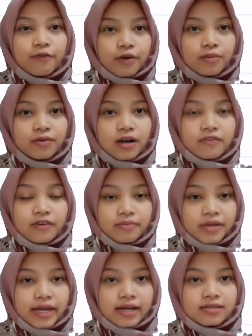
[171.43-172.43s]
from
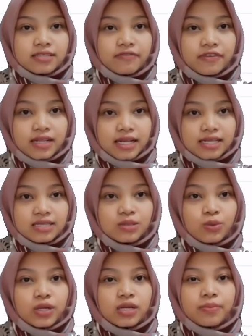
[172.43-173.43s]
government
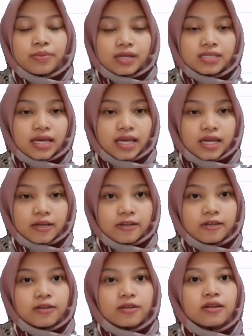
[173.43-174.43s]
activities when the project
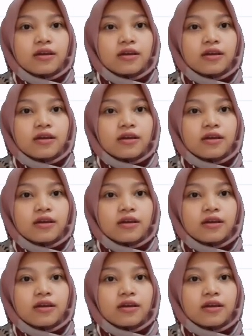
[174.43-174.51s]
cannot